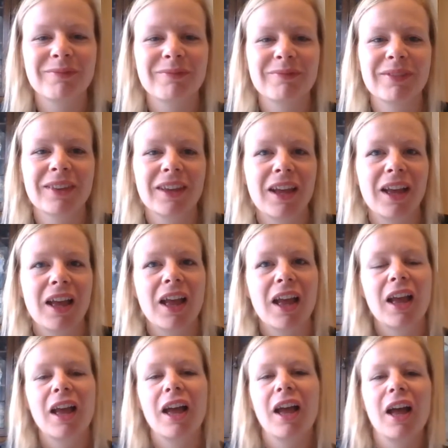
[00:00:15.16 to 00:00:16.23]

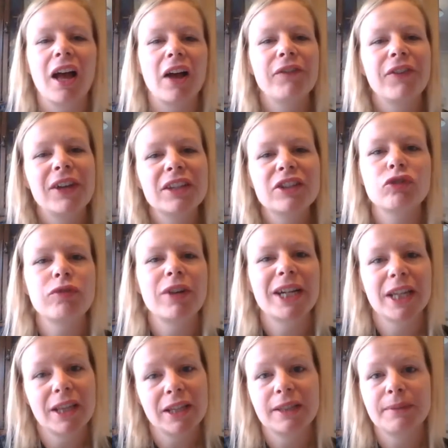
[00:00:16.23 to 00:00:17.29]
I first
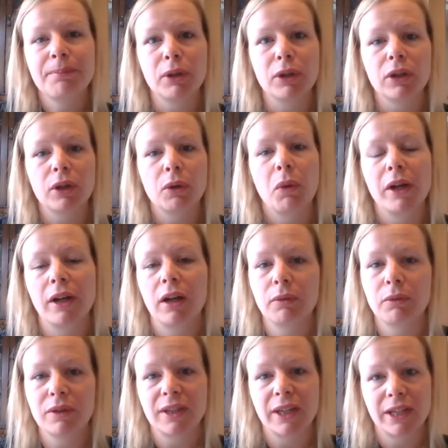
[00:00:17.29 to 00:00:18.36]
read this book when I
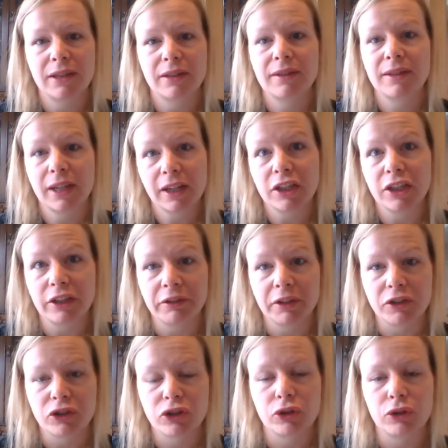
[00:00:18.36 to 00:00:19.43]
was in
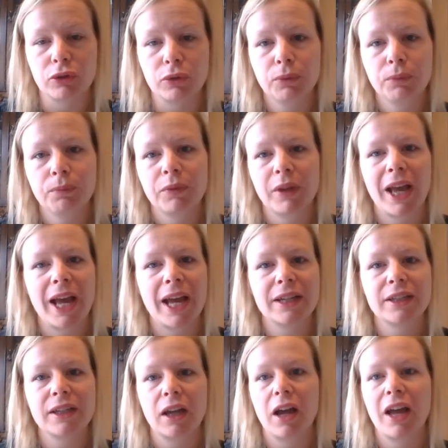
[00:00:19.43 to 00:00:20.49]
secondary school,
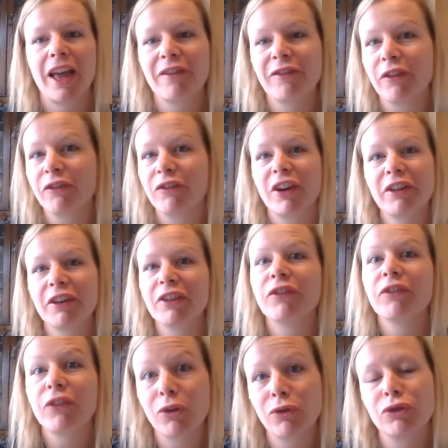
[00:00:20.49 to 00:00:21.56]
and I have very
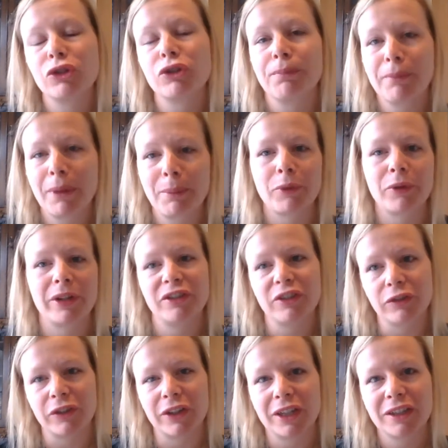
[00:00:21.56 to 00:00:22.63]
fond memories
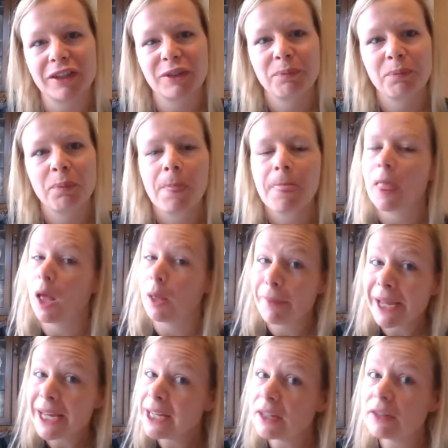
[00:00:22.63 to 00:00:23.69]
of it. I
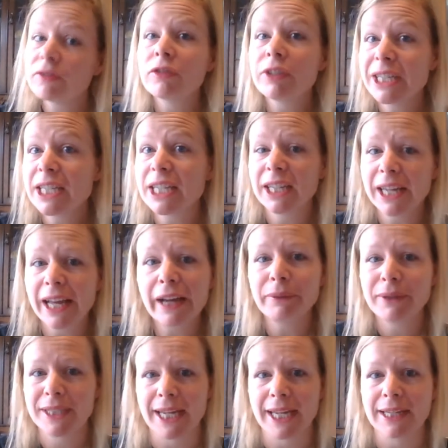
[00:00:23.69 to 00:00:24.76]
may love reading
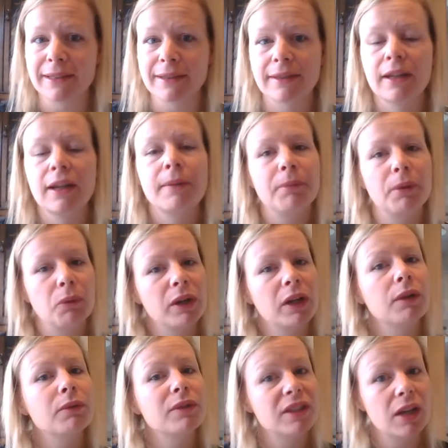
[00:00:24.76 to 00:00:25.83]
nowadays, but when
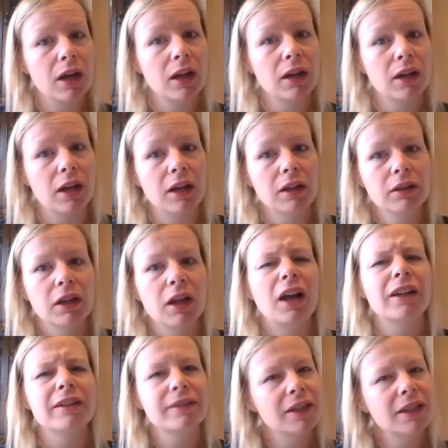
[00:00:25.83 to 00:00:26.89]
I was younger,
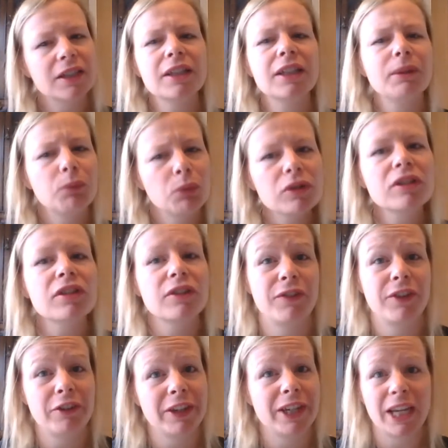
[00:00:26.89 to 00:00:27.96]
I certainly wasn't
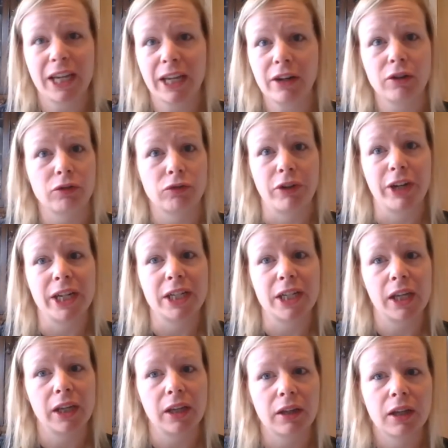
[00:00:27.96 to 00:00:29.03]
very keen on
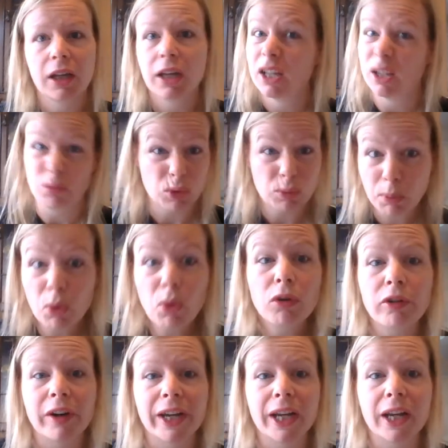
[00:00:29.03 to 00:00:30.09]
reading. It was
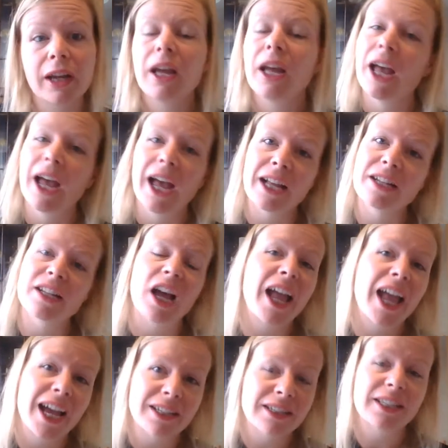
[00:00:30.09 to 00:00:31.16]
boring, and I
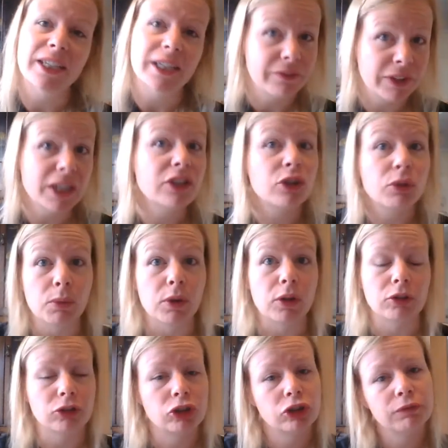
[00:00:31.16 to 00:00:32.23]
had TV to
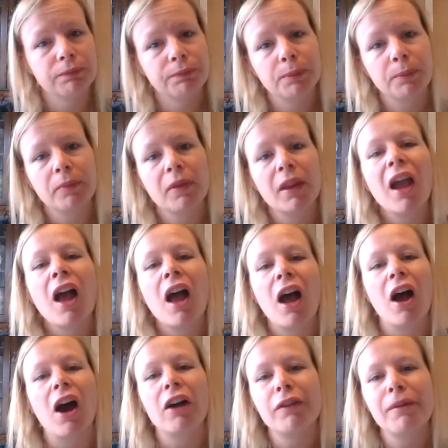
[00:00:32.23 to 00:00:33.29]
watch.
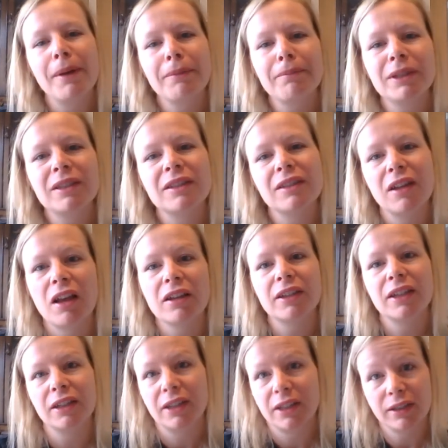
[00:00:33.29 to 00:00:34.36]
I remember
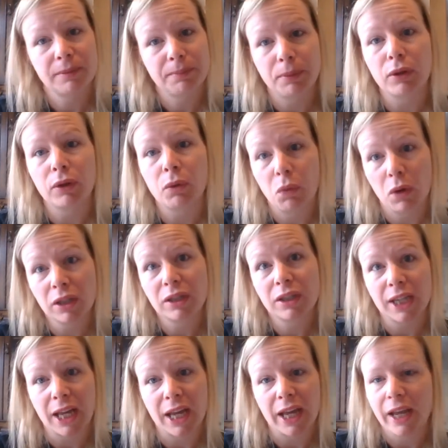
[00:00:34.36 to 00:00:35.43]
starting this book one
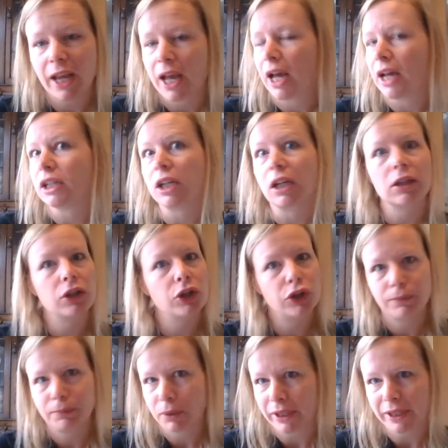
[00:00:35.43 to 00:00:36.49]
day, and I
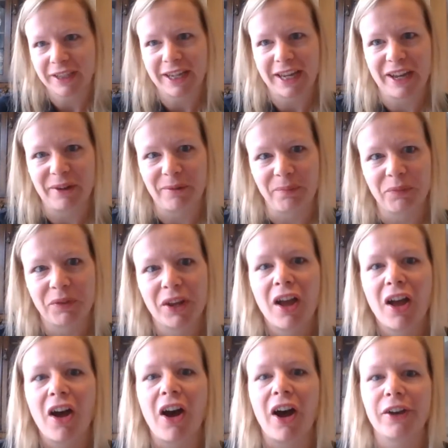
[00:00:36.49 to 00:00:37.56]
couldn't put it down.
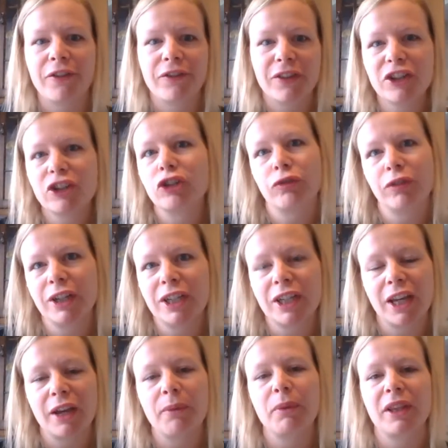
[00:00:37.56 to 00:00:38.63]
I'd finished
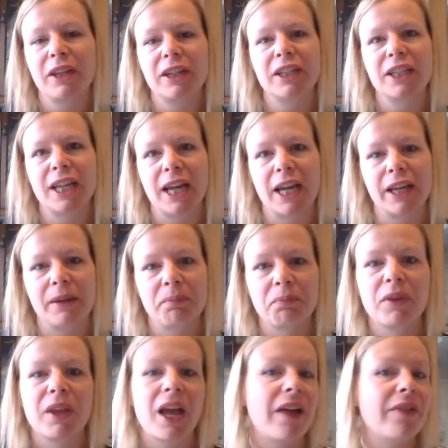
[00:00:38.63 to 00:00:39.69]
reading it within a day,
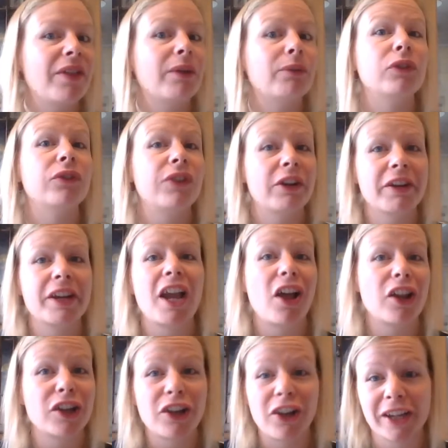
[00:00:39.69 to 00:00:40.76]
and that was very
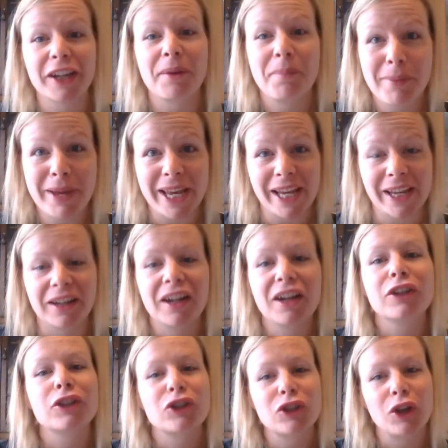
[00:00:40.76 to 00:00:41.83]
unlike me.
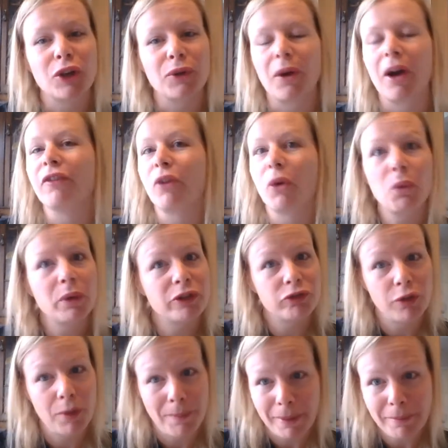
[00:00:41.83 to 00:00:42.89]
So I've always
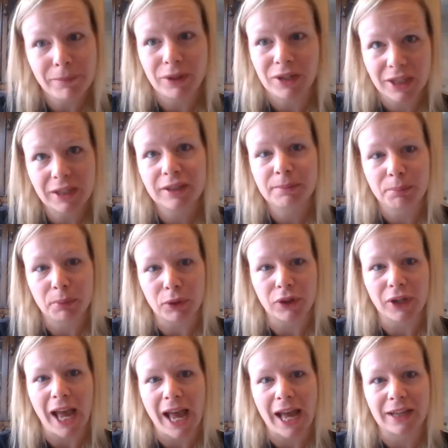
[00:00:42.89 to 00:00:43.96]
remembered this
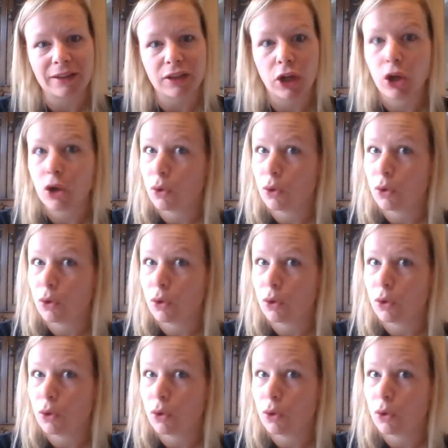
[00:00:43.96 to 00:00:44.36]
book as,